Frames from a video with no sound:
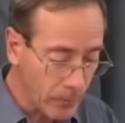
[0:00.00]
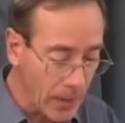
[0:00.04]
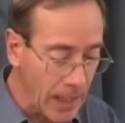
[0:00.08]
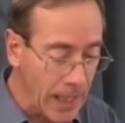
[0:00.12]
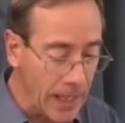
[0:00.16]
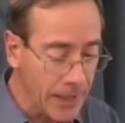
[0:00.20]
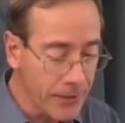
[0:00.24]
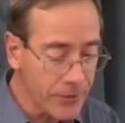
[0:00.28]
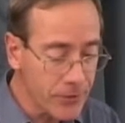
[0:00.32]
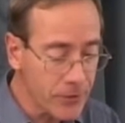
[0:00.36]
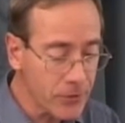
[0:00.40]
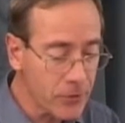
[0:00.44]

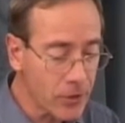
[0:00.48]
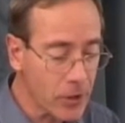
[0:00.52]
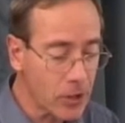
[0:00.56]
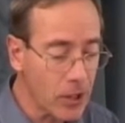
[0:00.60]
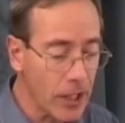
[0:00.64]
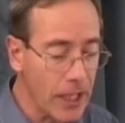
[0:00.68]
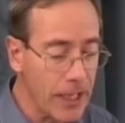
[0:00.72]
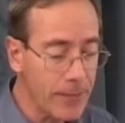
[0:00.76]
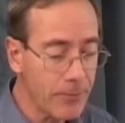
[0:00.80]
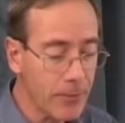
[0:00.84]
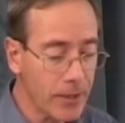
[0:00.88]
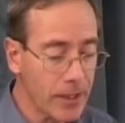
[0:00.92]
And the
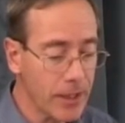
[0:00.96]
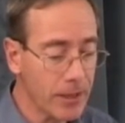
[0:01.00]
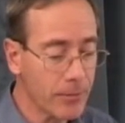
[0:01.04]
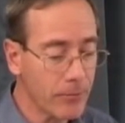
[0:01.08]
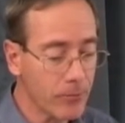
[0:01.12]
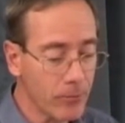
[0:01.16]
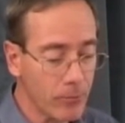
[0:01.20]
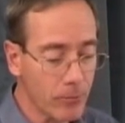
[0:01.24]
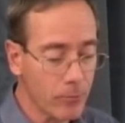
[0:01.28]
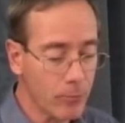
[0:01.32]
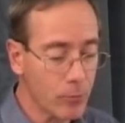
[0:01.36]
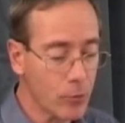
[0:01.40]
claim that it
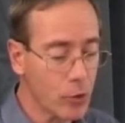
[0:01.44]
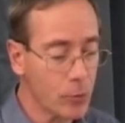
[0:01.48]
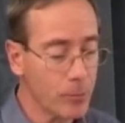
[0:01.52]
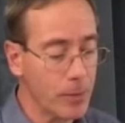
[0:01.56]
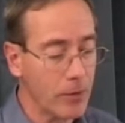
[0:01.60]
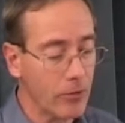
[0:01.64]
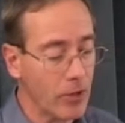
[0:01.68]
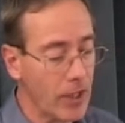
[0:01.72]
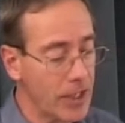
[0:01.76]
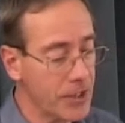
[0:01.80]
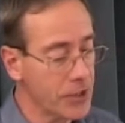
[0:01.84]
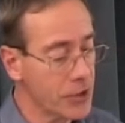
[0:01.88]
could
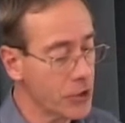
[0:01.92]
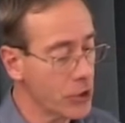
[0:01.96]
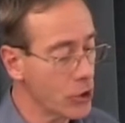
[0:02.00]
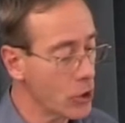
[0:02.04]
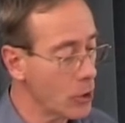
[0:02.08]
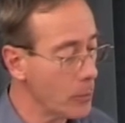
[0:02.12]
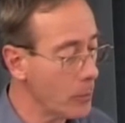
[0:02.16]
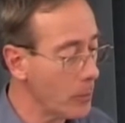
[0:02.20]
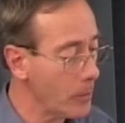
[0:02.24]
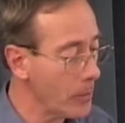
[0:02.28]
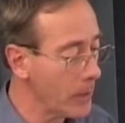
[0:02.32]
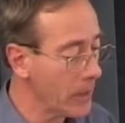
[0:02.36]
be related to
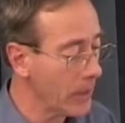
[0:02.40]
human